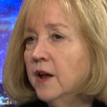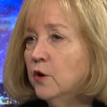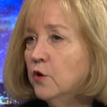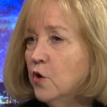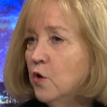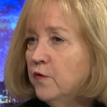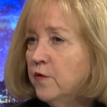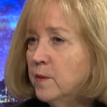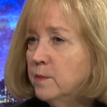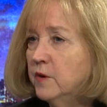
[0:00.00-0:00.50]
I don't
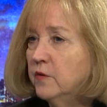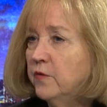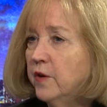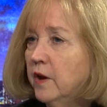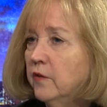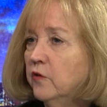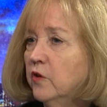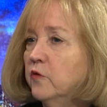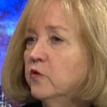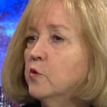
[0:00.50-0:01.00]
know if I'm in
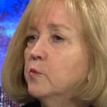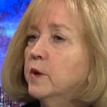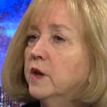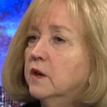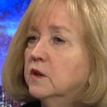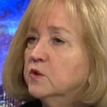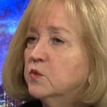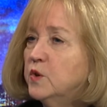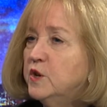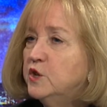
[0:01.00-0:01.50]
favor of it
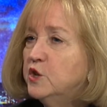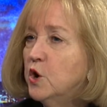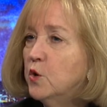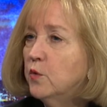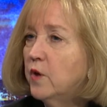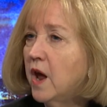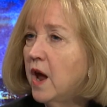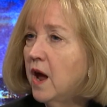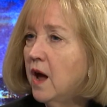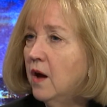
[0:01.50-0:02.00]
because we
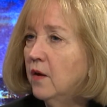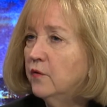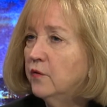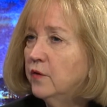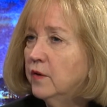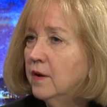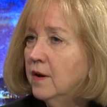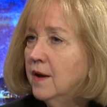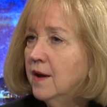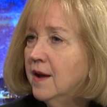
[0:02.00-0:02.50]
don't have
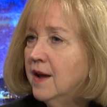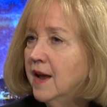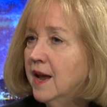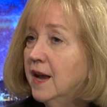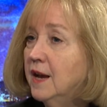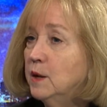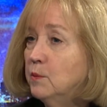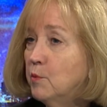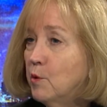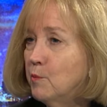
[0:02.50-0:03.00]

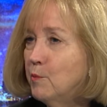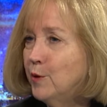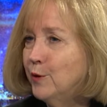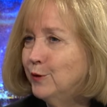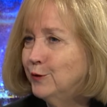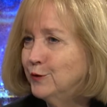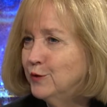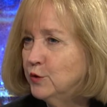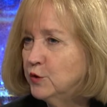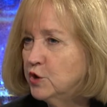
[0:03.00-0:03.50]
any
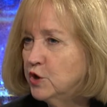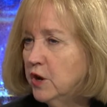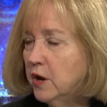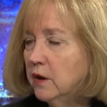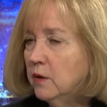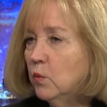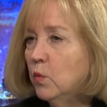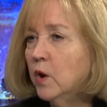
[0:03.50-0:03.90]
proposals yet.